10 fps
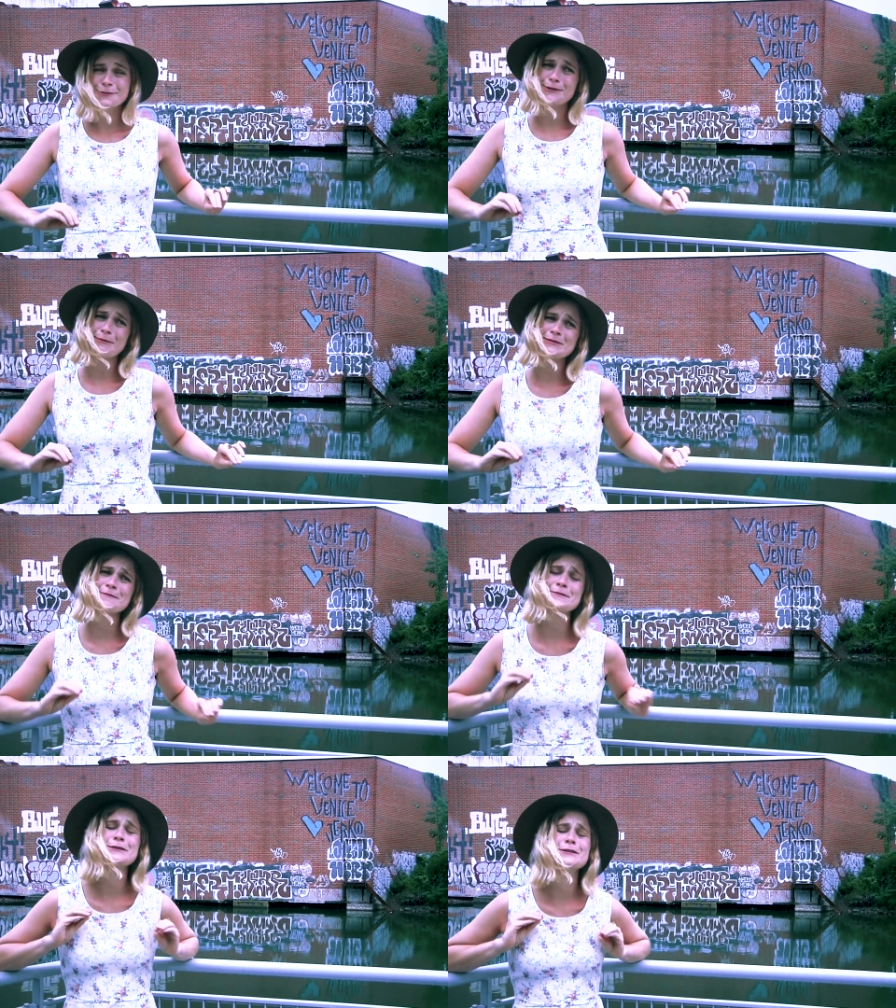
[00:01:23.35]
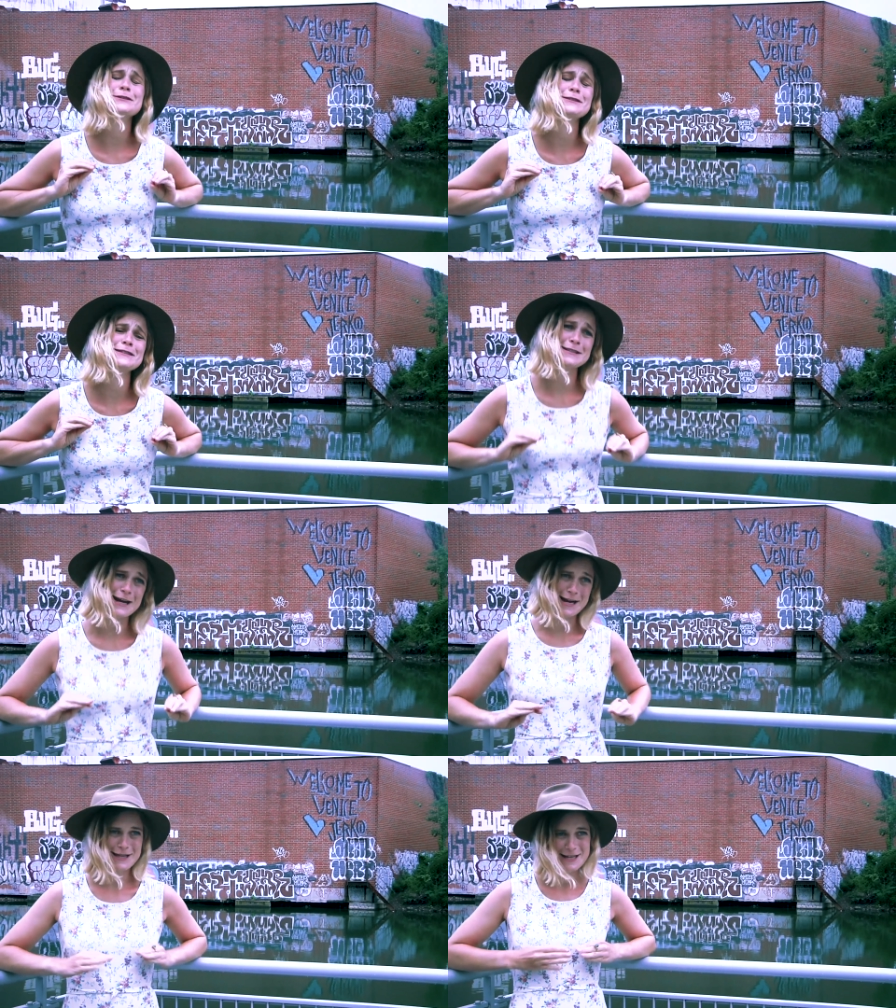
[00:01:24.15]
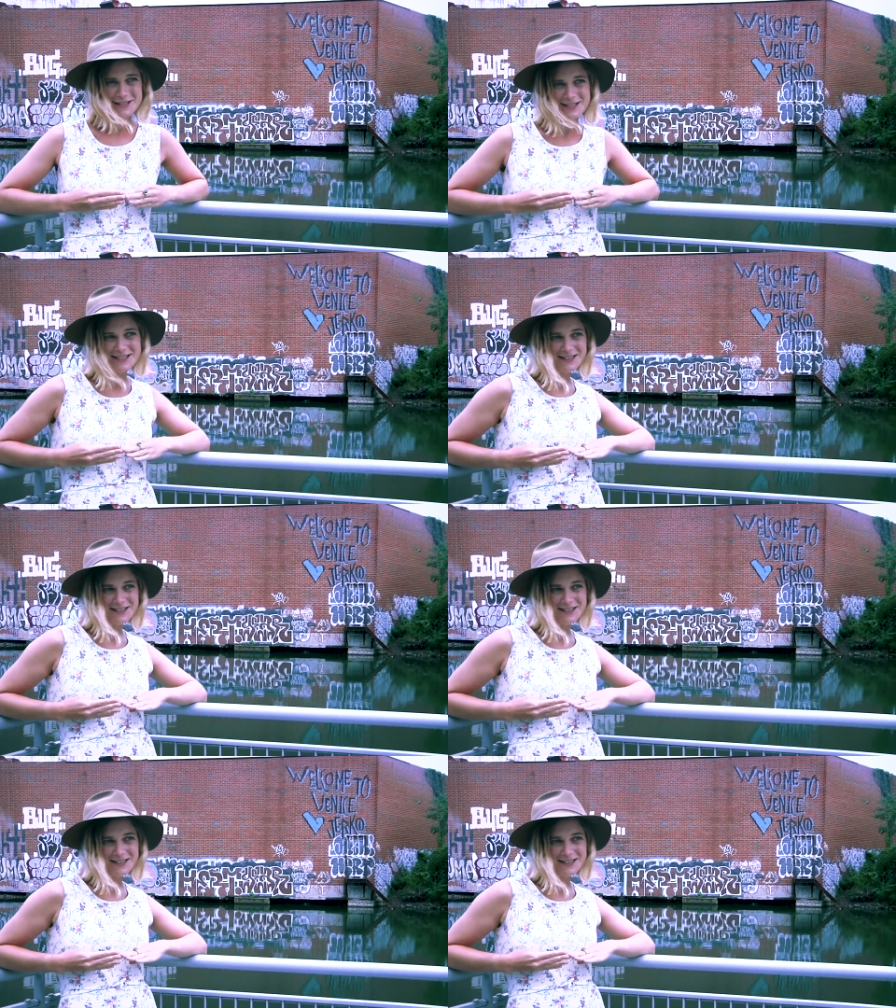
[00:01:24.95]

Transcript: the rabbits have the littlest eyelashes.